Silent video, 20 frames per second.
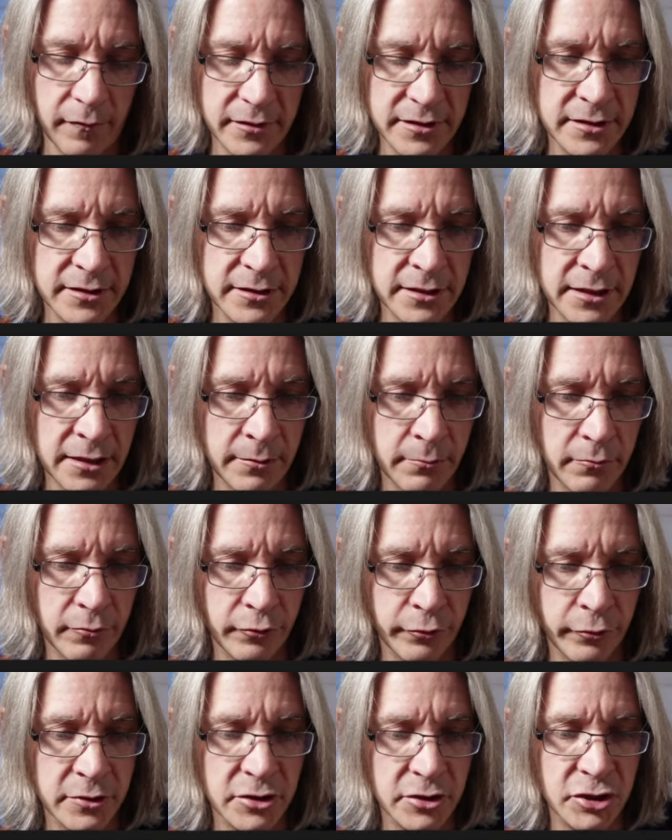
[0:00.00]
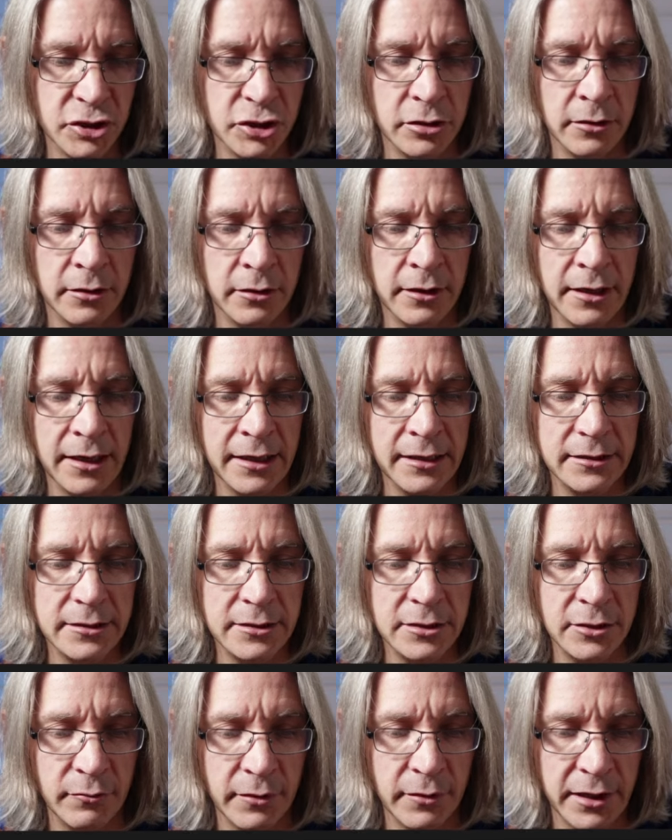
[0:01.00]
temperature at
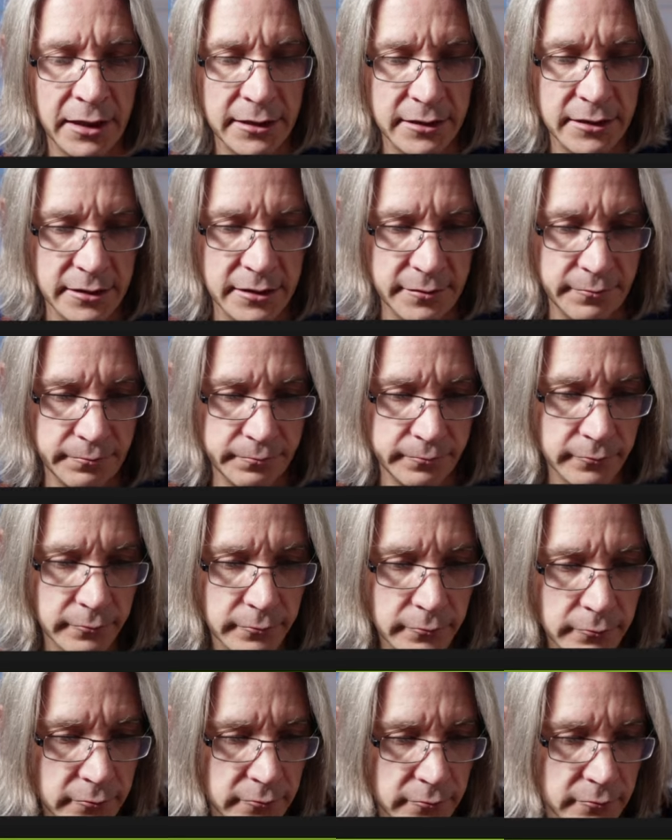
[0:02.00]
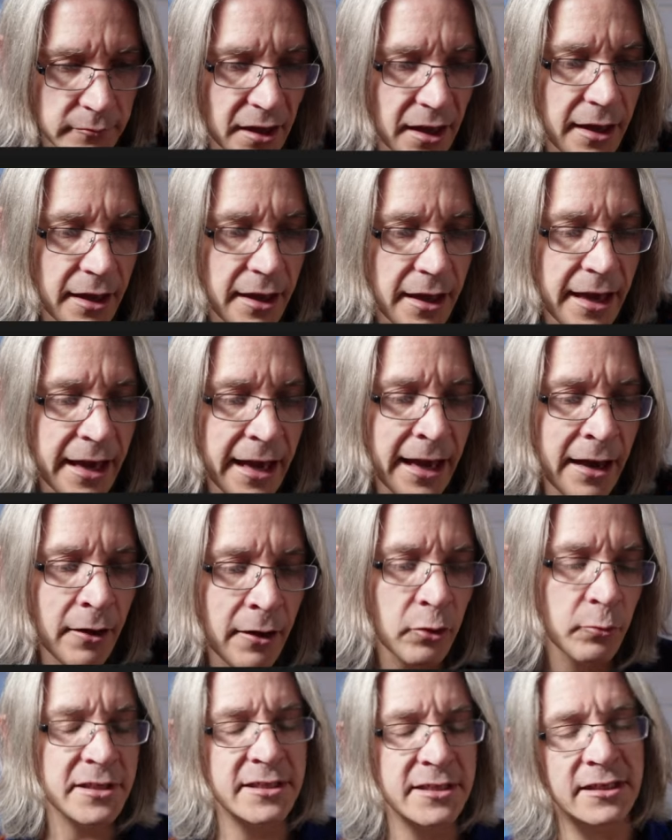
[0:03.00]
2 meters. How
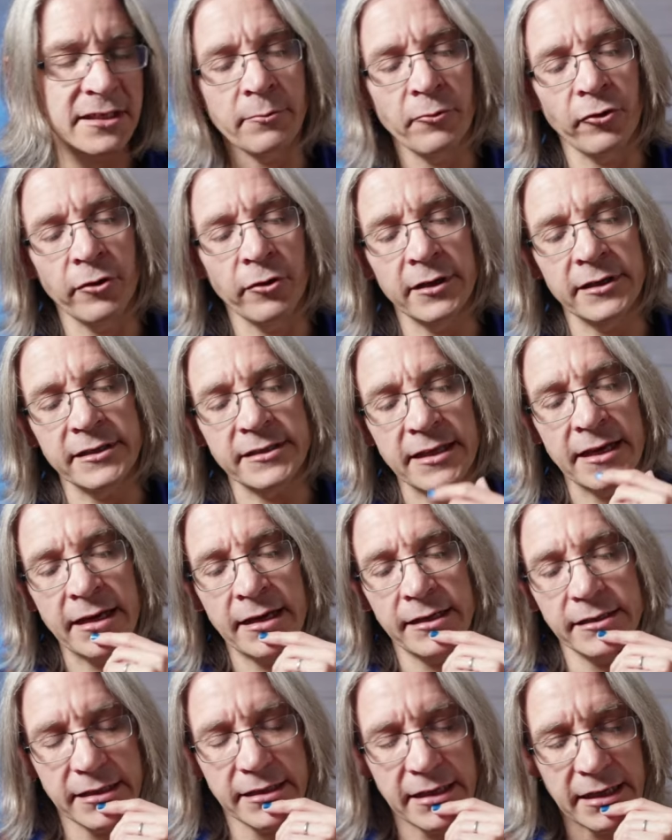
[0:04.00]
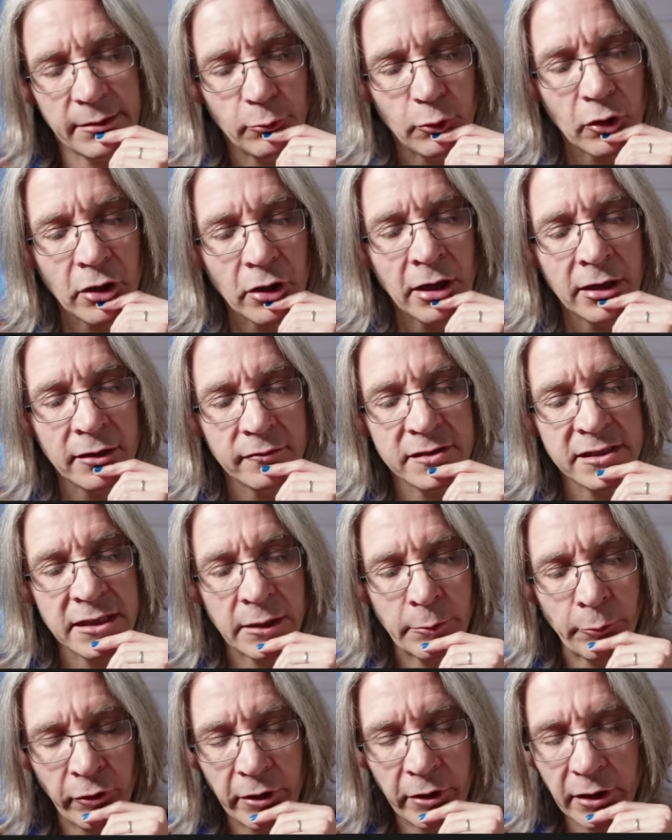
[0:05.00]
do we summarize that, and what kind of
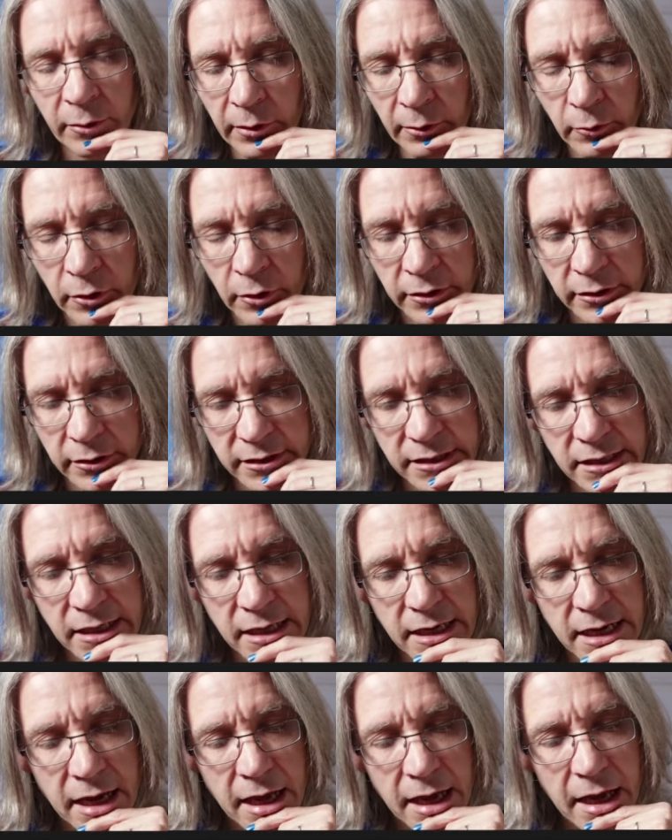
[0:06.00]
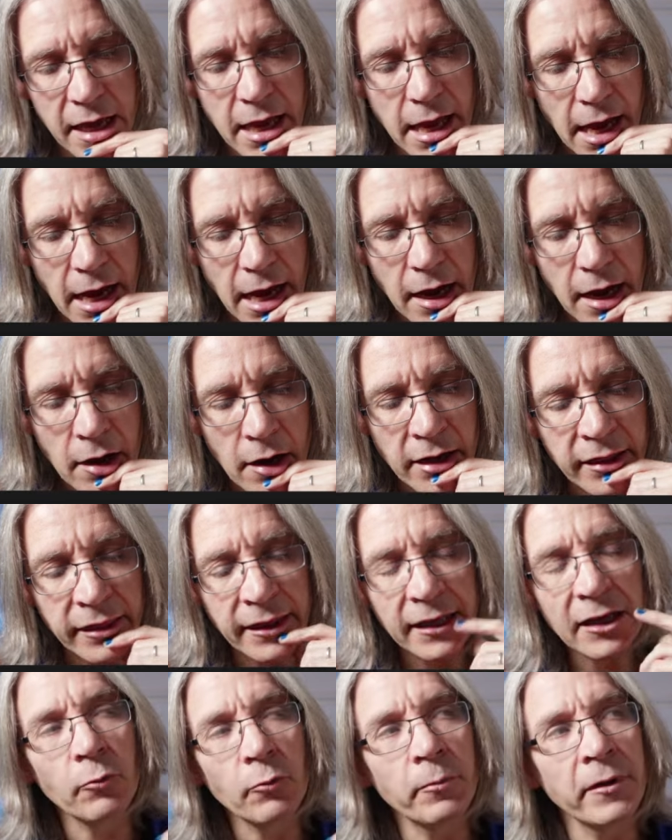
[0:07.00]
summary do we want? I
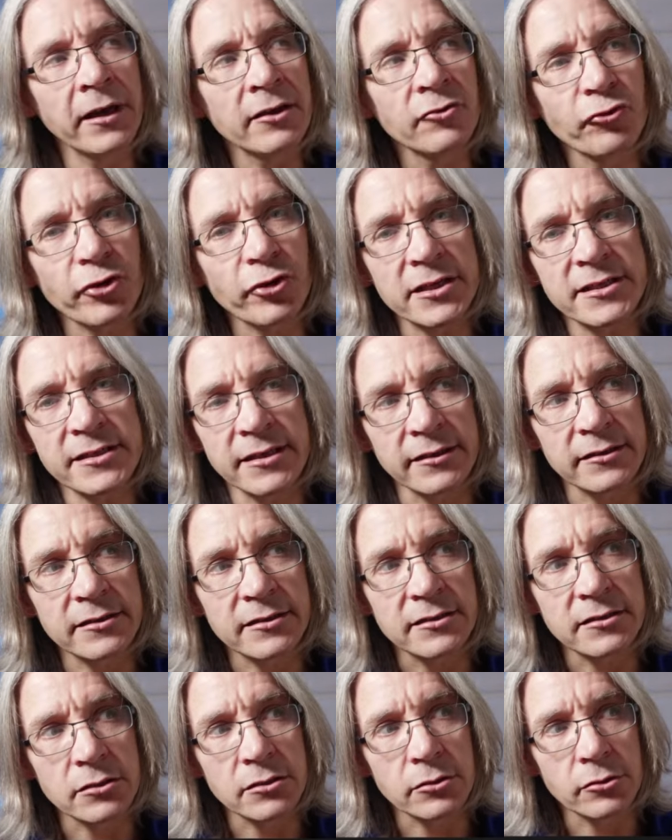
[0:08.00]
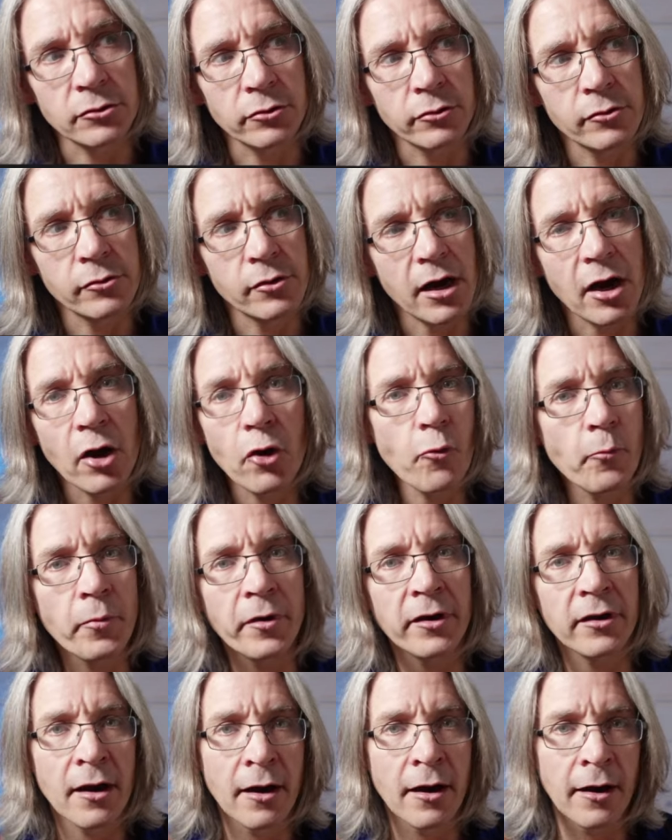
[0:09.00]
think it would be interesting to do
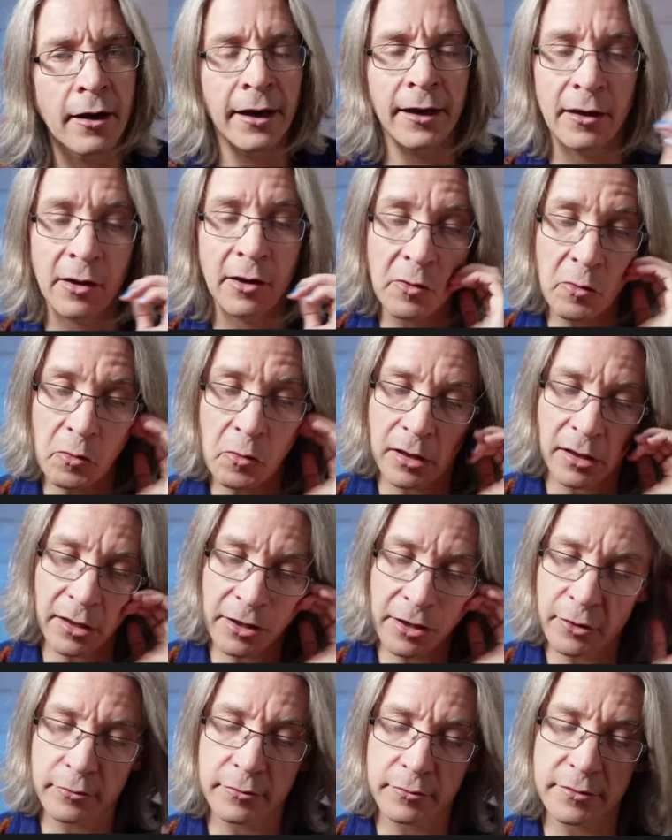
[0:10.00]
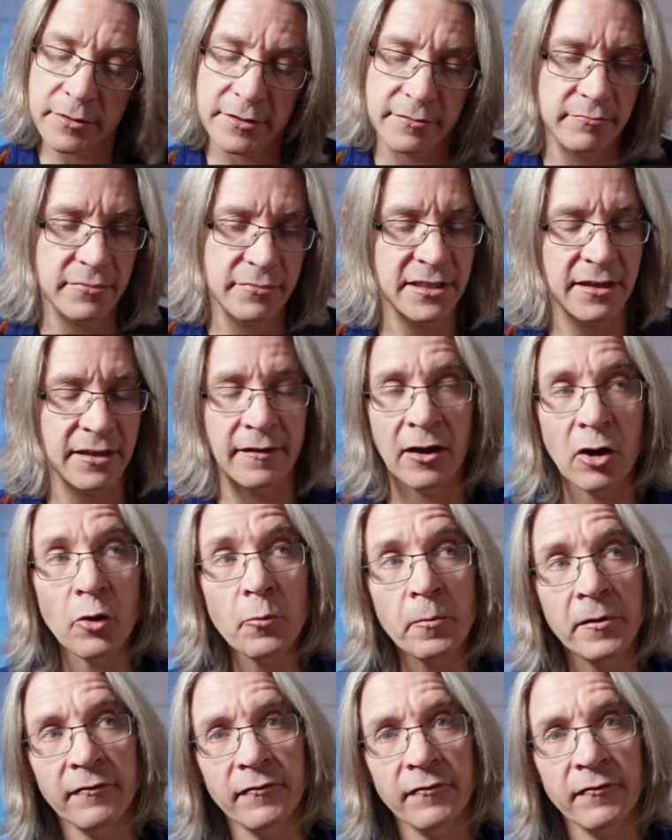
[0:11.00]
open, high, low, close. So the
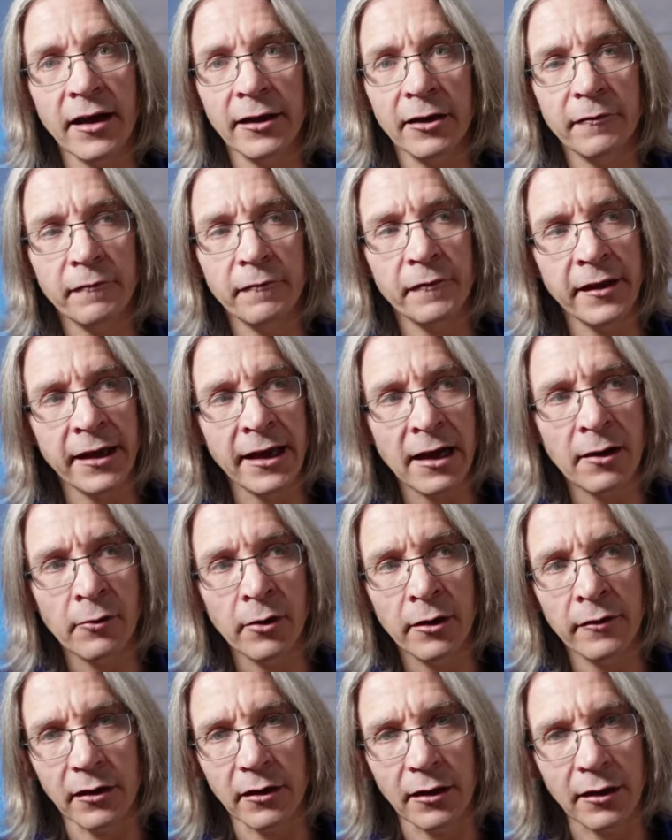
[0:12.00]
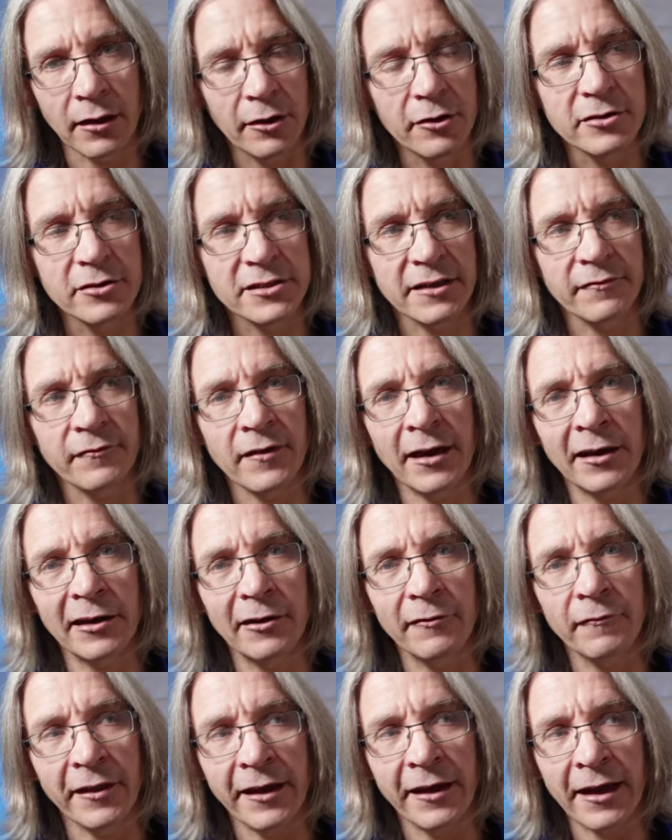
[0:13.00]
opening value for the hour, the closing
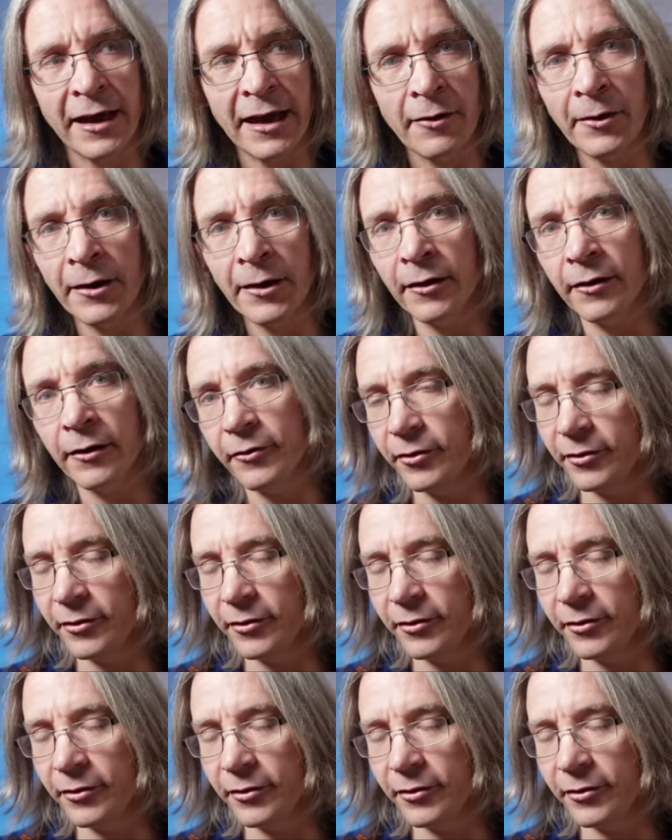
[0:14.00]
value for the hour,